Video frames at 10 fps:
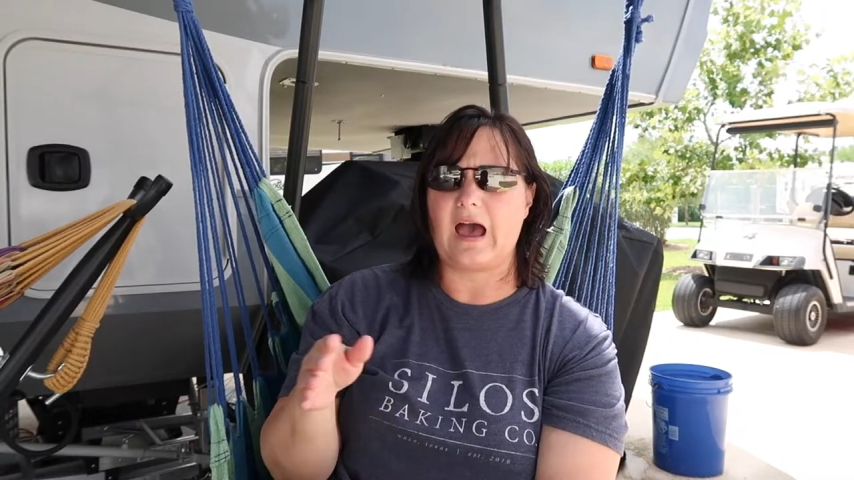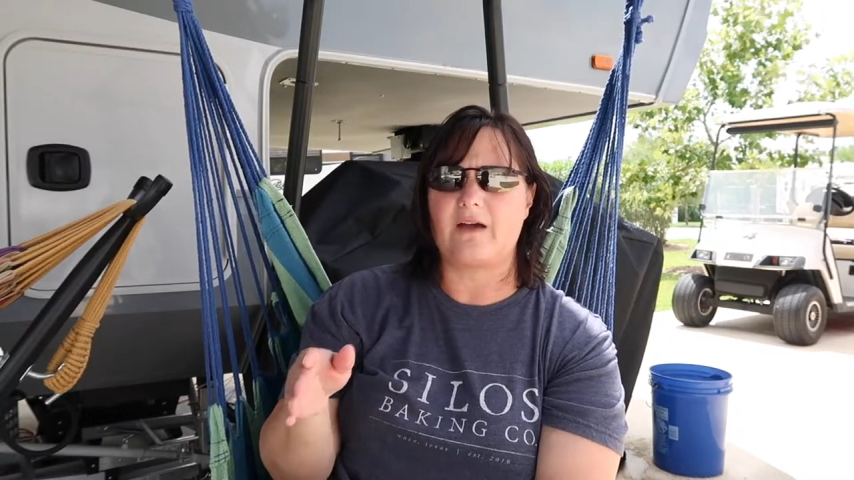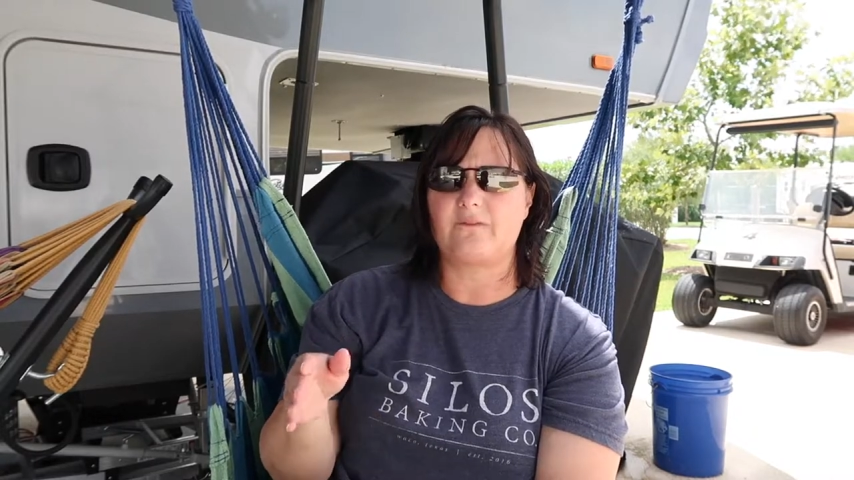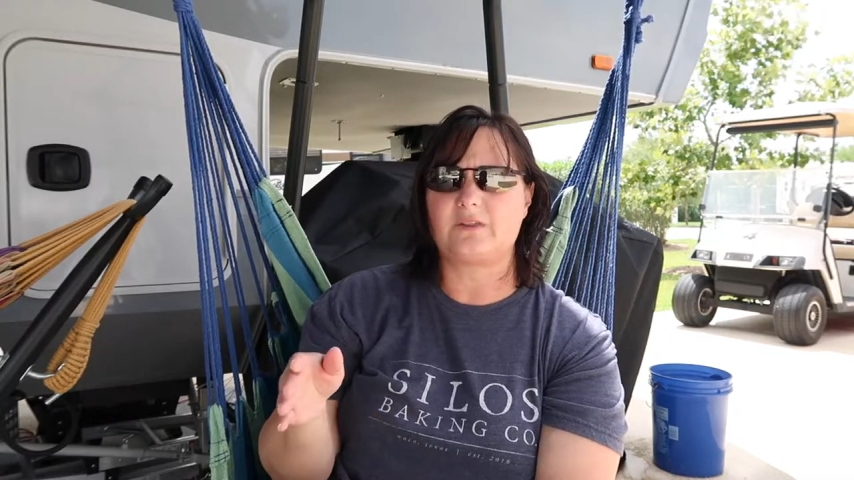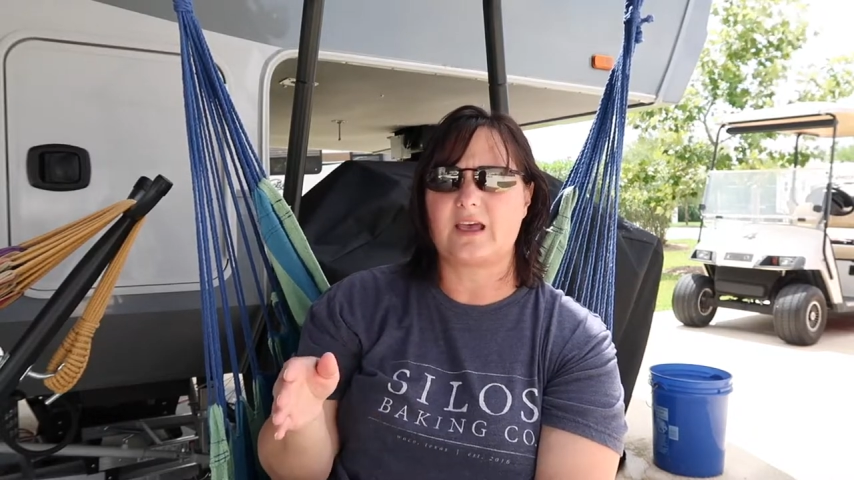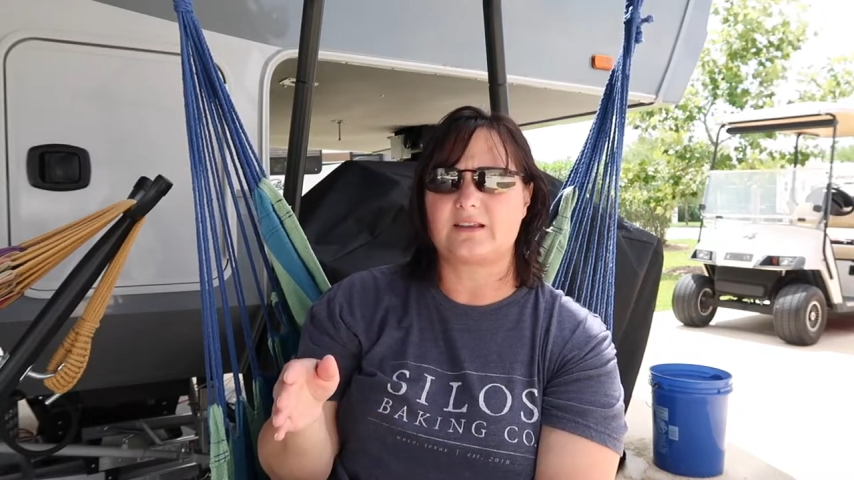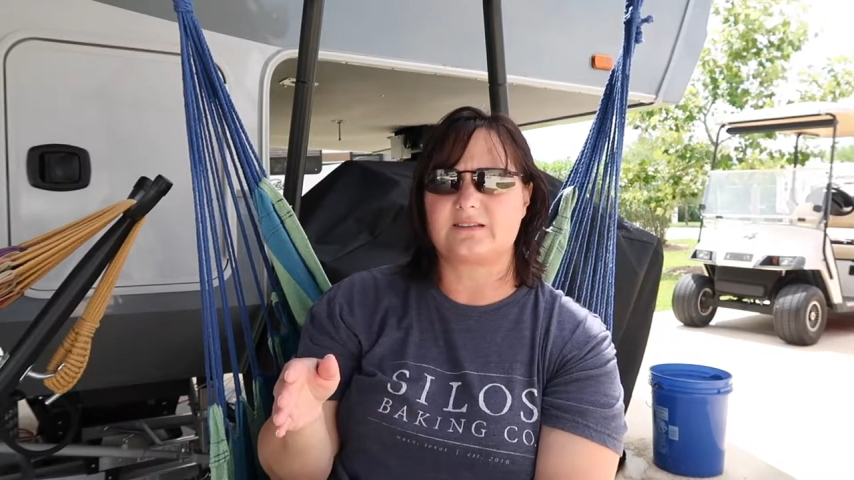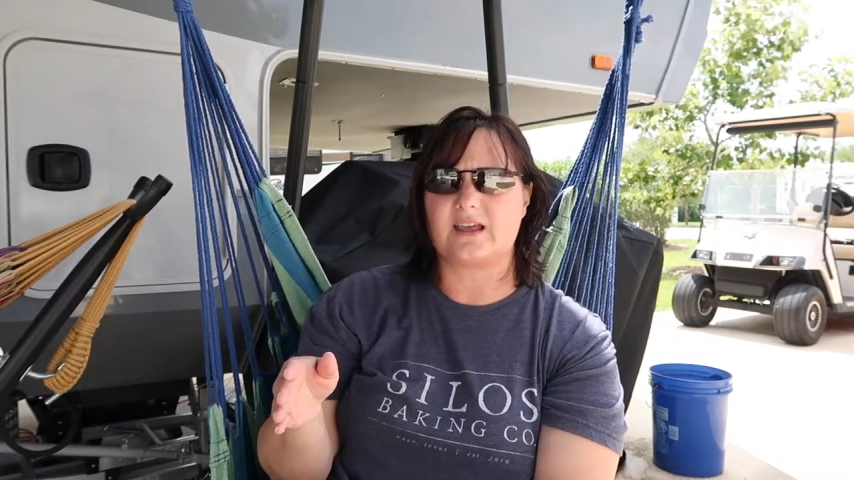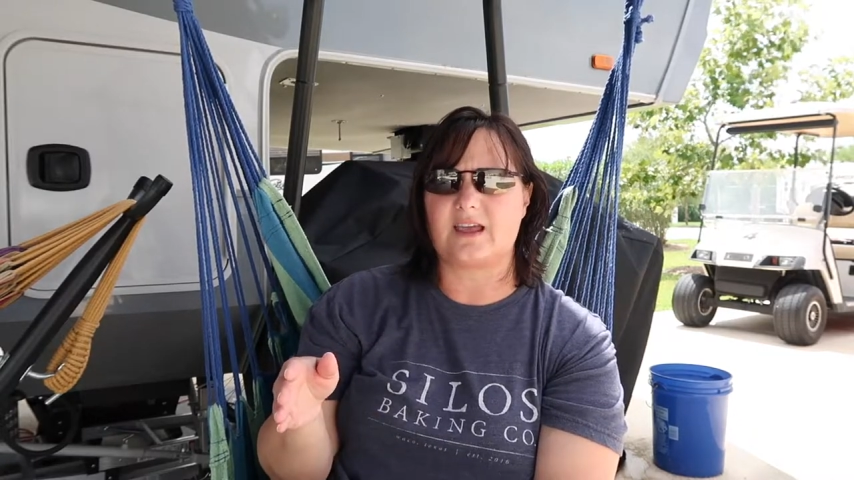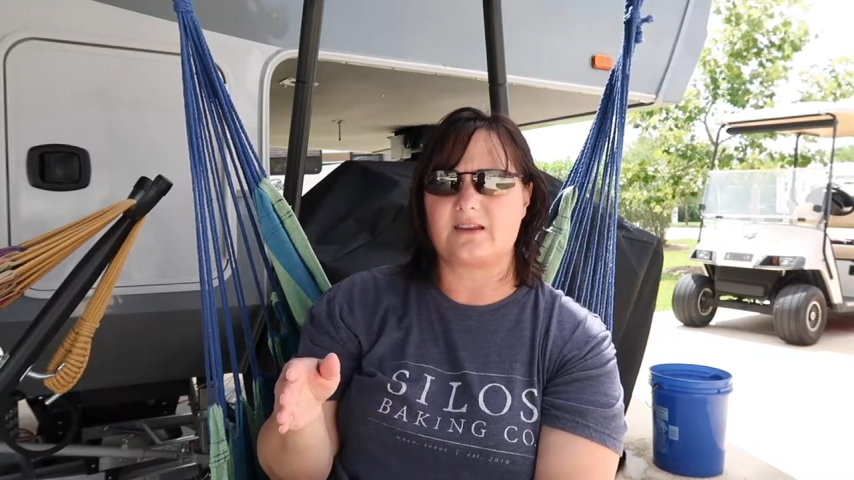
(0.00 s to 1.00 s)
After
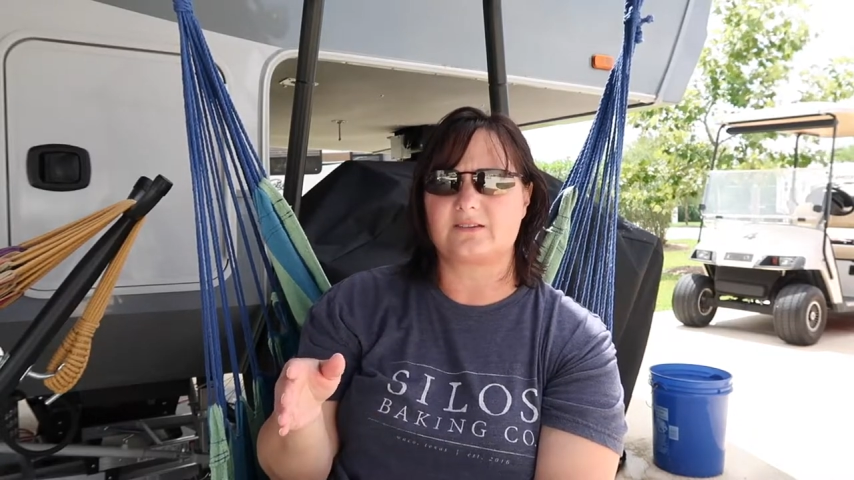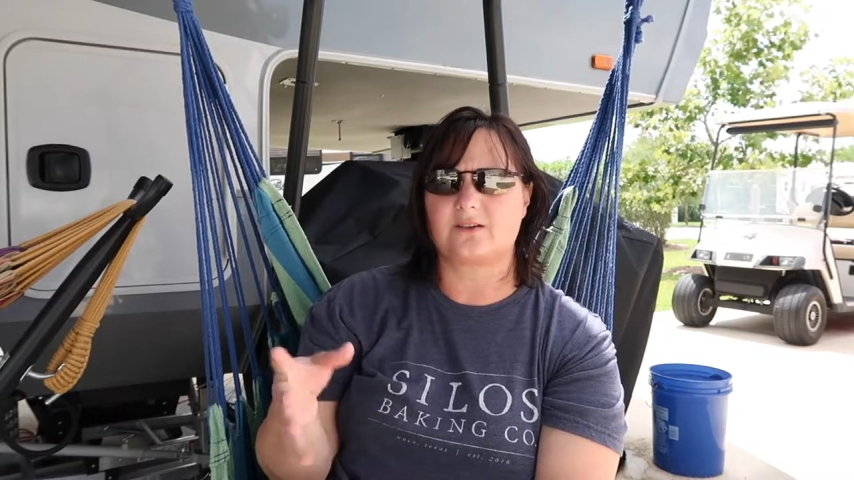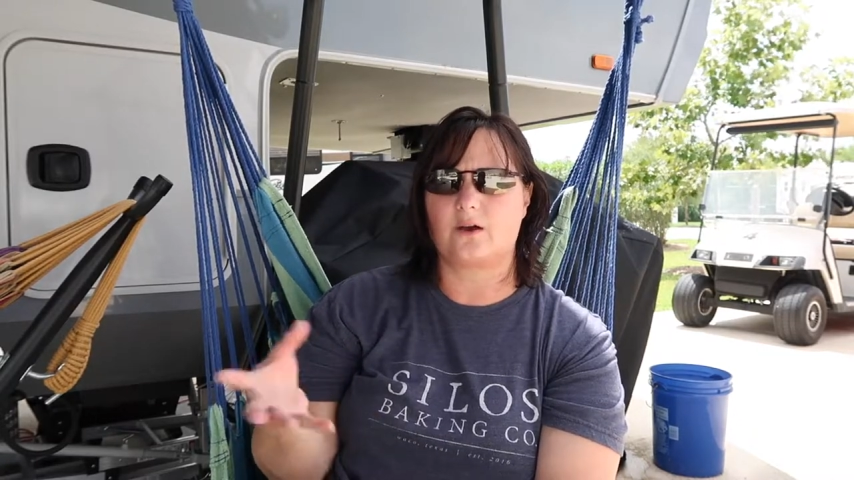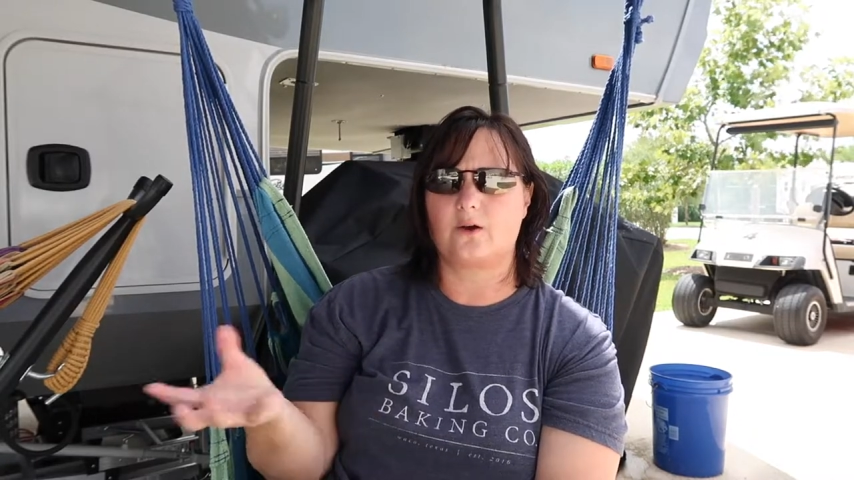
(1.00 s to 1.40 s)
that date,